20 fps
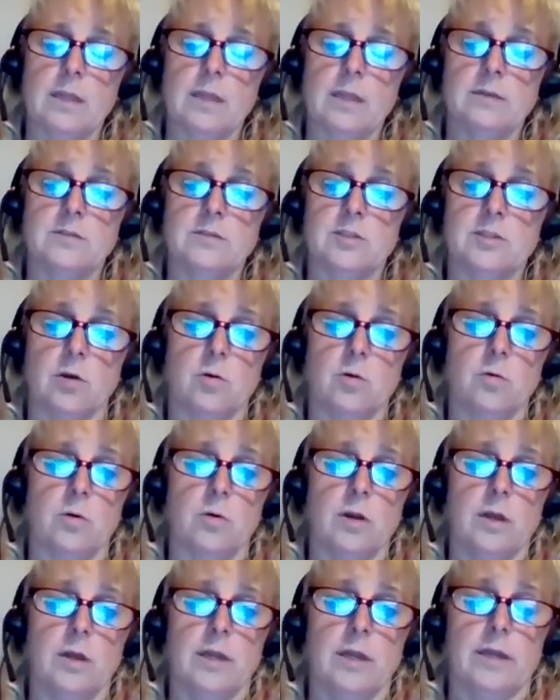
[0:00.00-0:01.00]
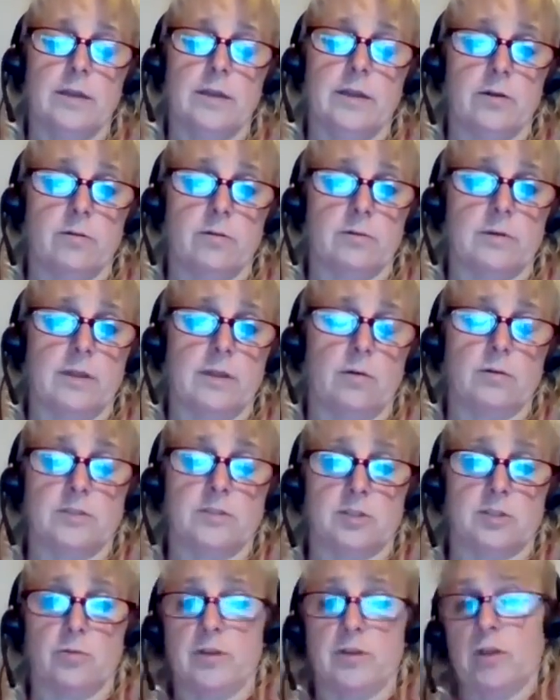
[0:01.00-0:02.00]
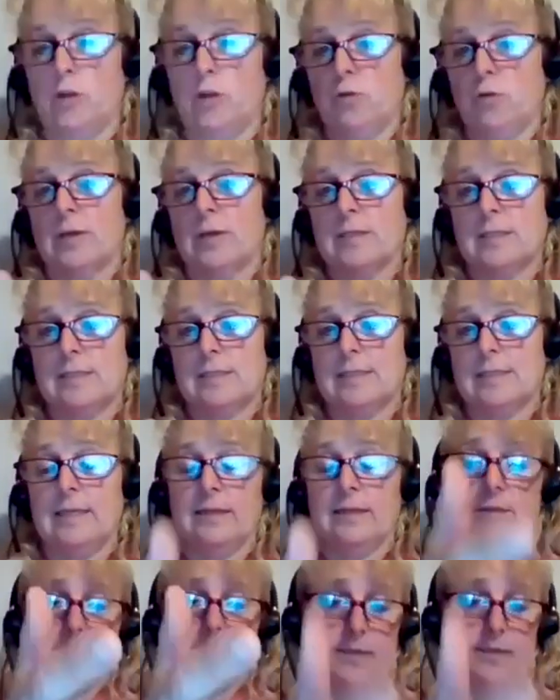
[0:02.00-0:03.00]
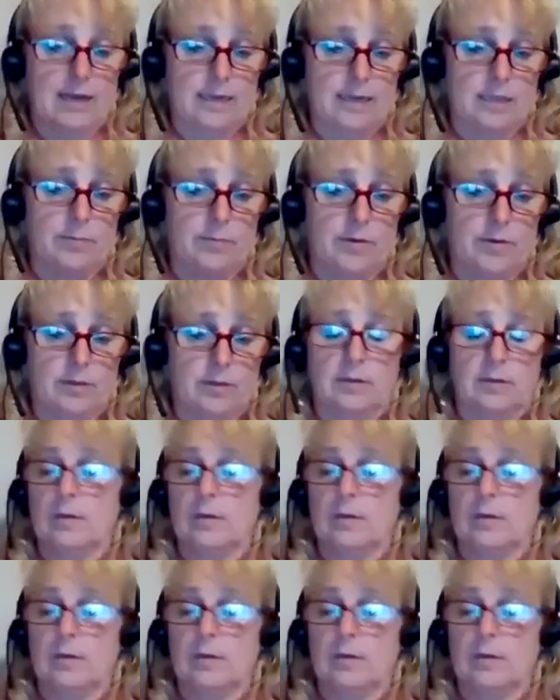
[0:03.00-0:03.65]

So, so that you can see the document,